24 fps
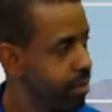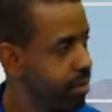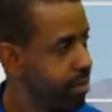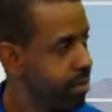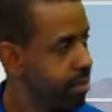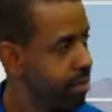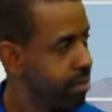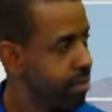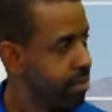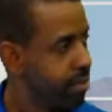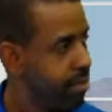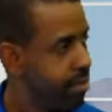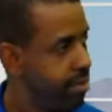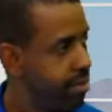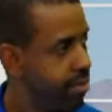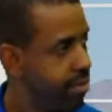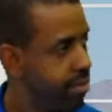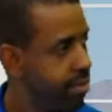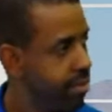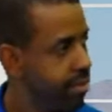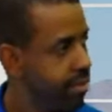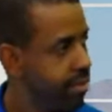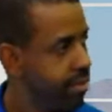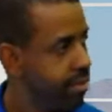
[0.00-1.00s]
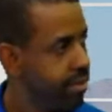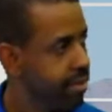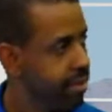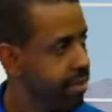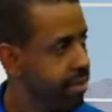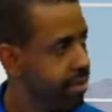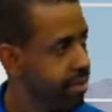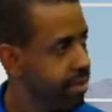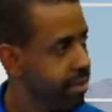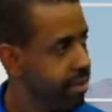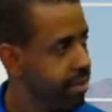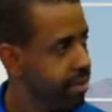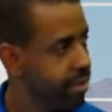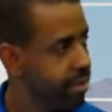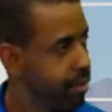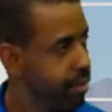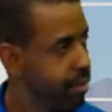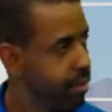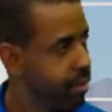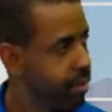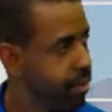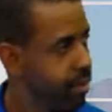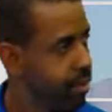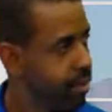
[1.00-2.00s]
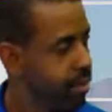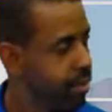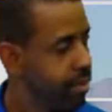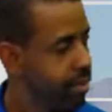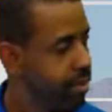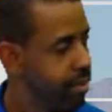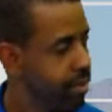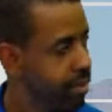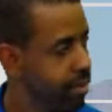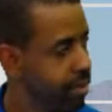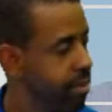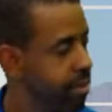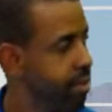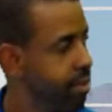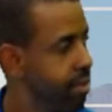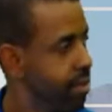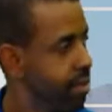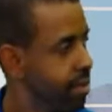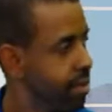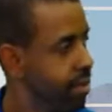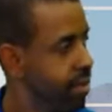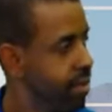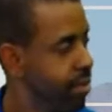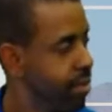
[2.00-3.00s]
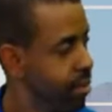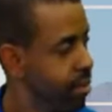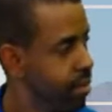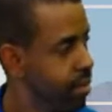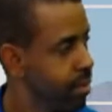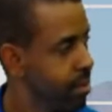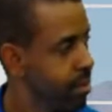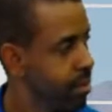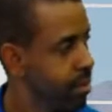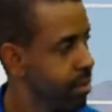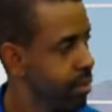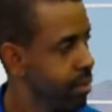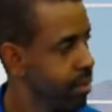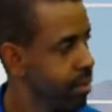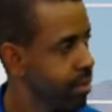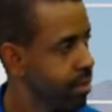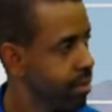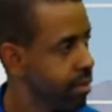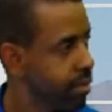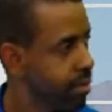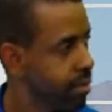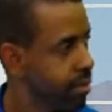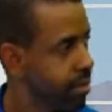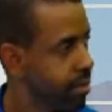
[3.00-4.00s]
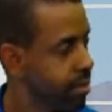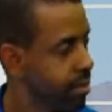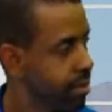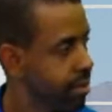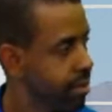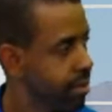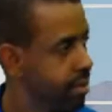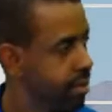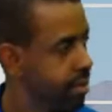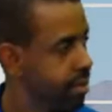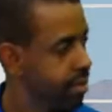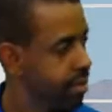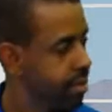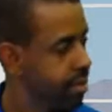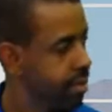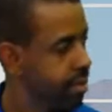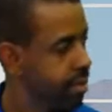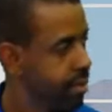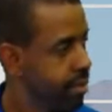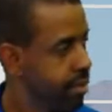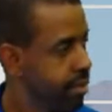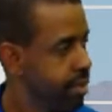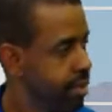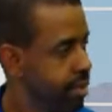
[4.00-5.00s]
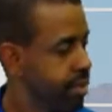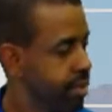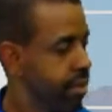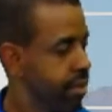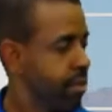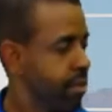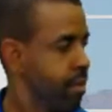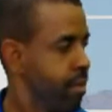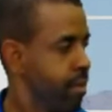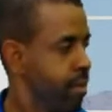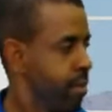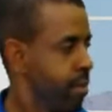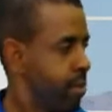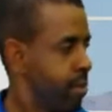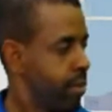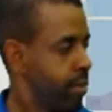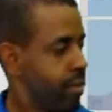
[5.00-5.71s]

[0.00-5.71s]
No words are spoken by the person on screen.